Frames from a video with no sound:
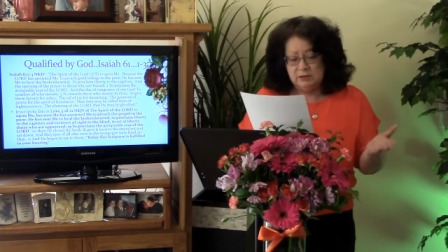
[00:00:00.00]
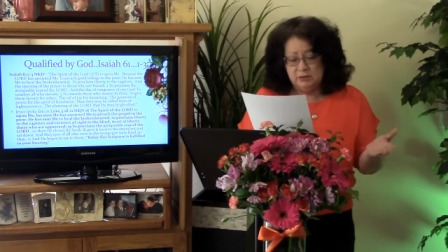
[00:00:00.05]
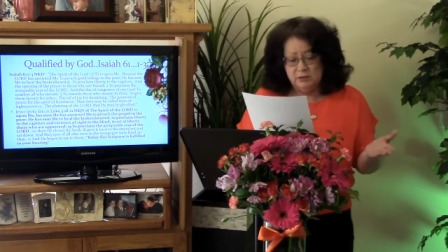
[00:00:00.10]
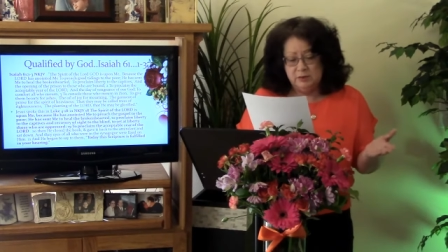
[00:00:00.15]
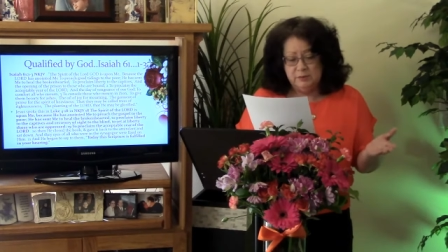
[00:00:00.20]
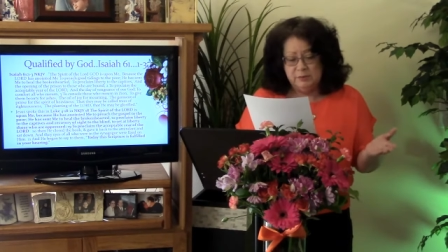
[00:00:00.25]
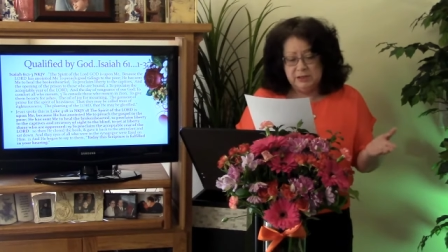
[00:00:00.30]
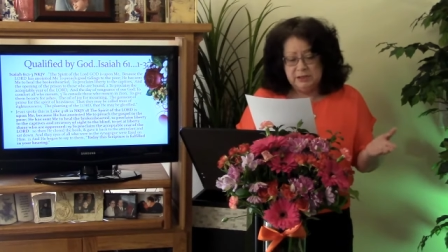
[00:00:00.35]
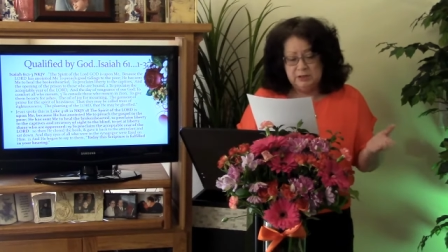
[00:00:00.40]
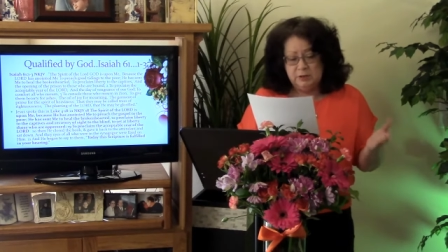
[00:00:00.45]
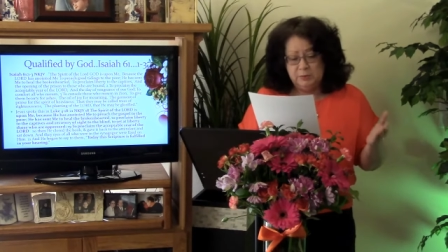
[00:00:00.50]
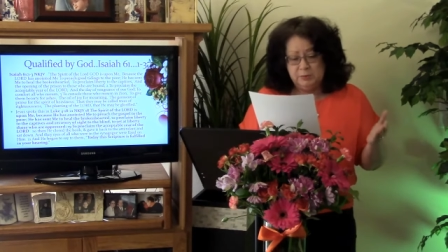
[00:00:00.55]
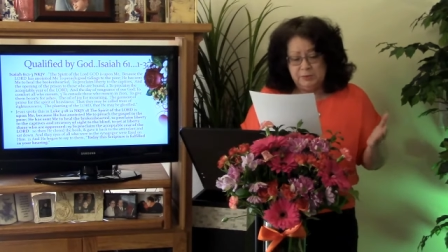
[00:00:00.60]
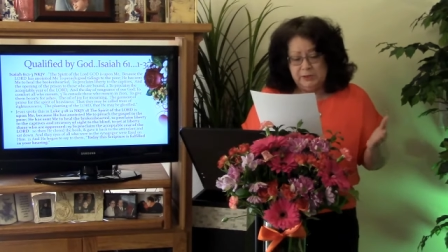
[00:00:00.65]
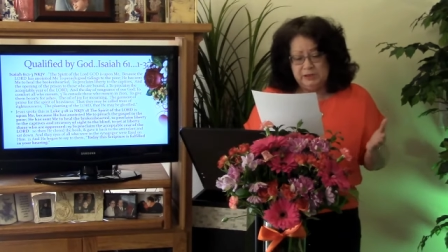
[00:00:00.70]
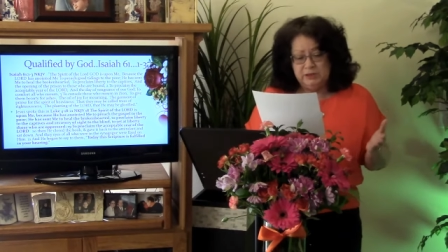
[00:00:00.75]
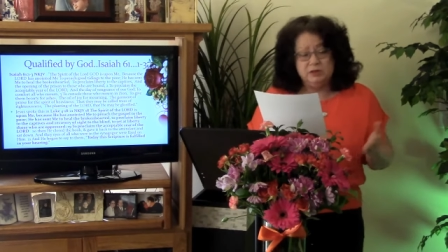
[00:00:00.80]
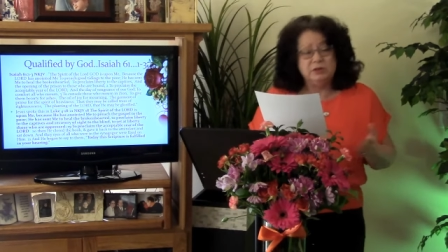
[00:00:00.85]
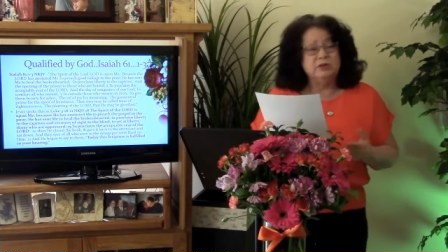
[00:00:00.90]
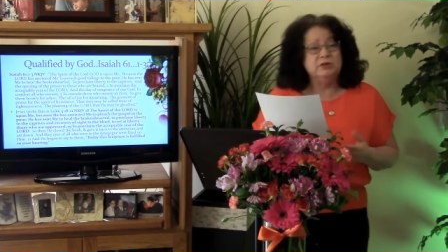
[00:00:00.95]
anointed me to
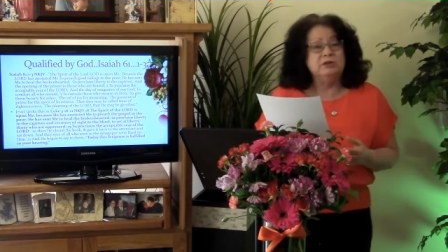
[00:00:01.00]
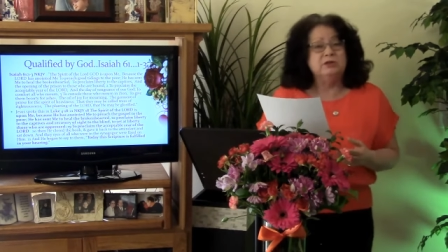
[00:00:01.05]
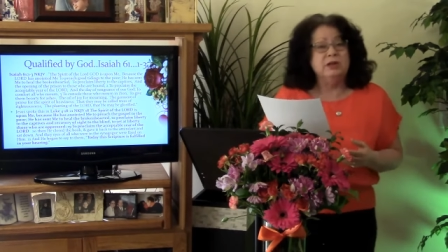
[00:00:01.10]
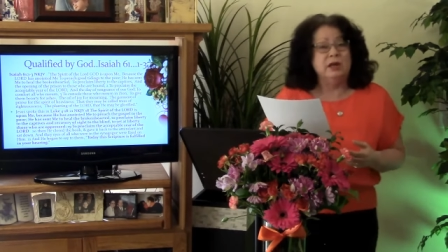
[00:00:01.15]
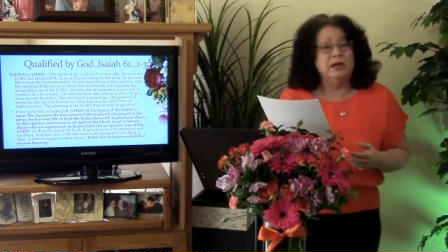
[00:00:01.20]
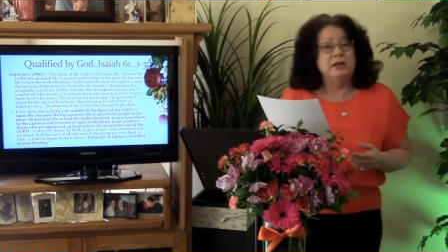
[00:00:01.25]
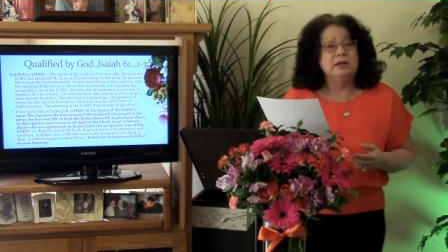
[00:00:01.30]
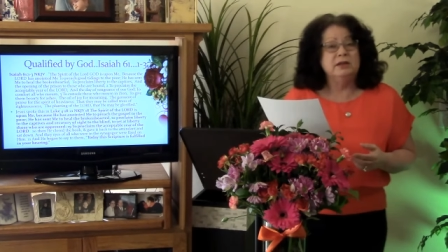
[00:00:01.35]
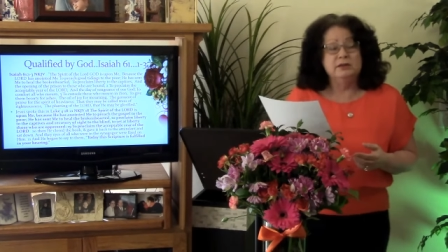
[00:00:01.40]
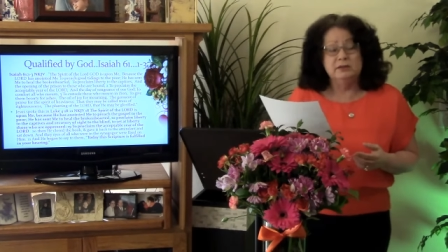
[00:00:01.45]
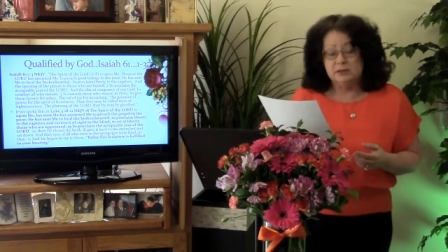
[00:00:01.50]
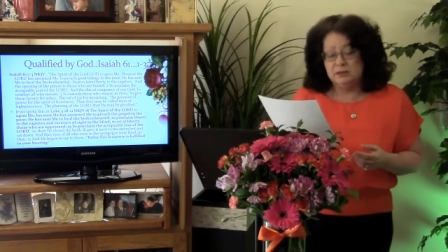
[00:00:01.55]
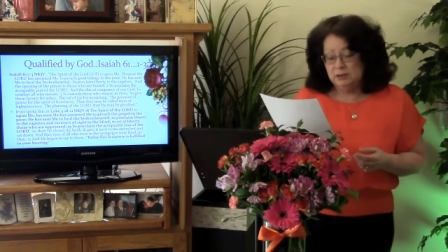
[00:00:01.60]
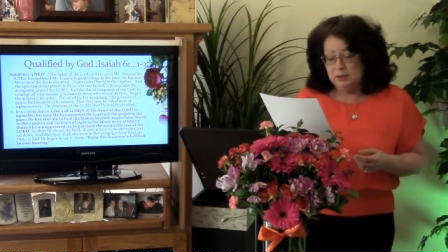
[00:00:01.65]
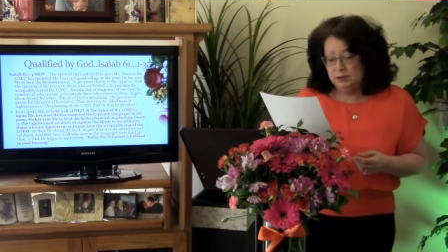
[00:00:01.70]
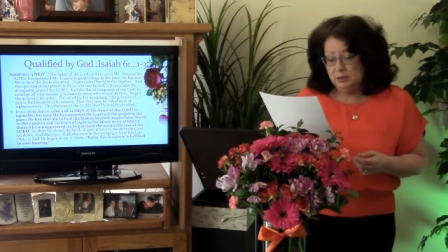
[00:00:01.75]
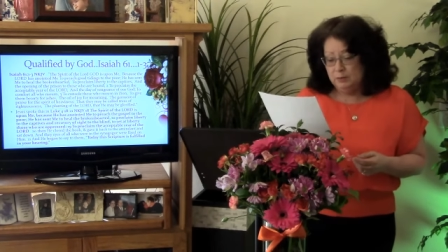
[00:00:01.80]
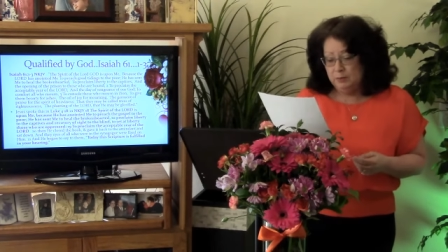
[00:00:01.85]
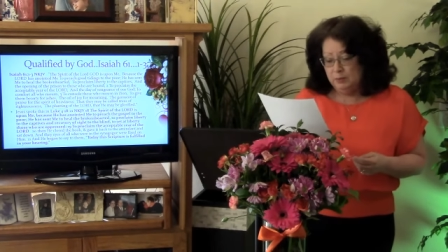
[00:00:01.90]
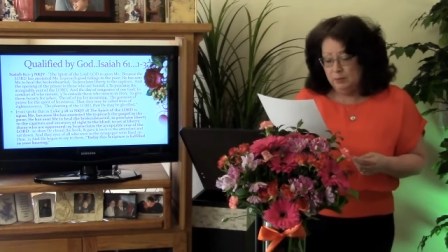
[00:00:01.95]
preach the good tidings to
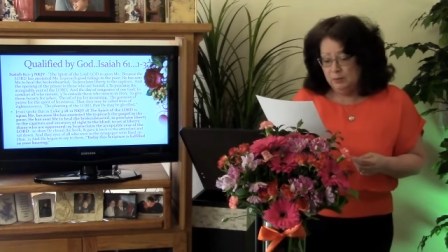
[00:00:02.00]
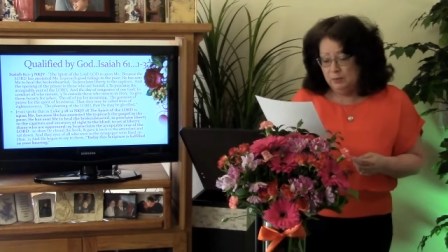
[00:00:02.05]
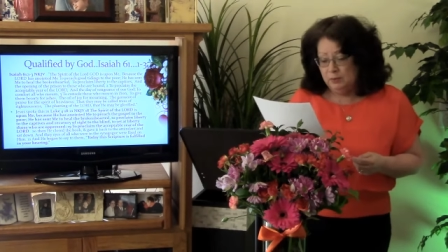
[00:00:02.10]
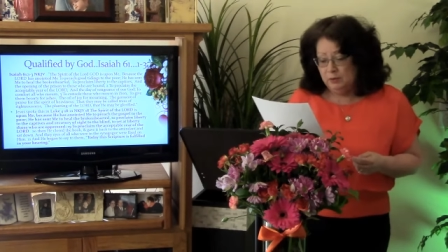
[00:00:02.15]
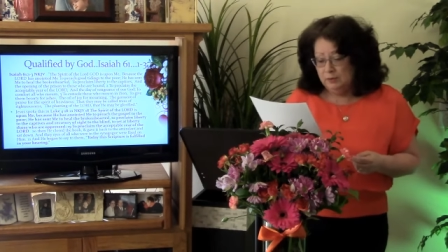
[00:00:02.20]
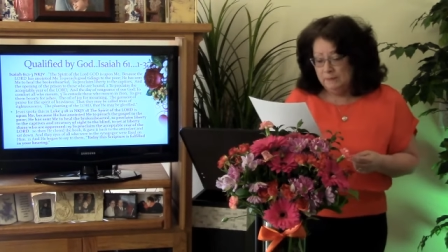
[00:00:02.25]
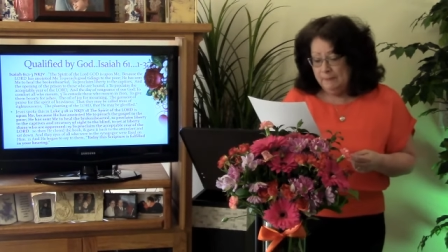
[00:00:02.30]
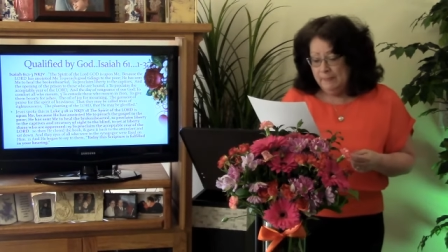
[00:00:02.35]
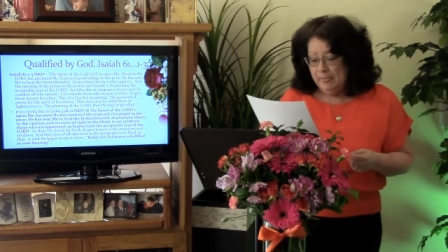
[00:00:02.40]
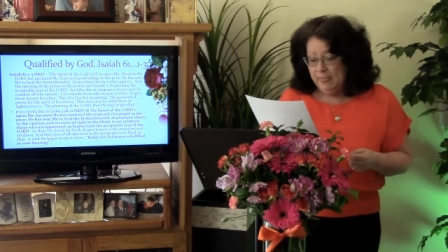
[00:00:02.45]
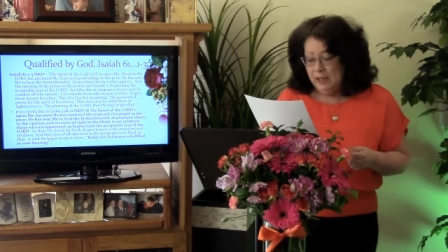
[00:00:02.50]
the poor.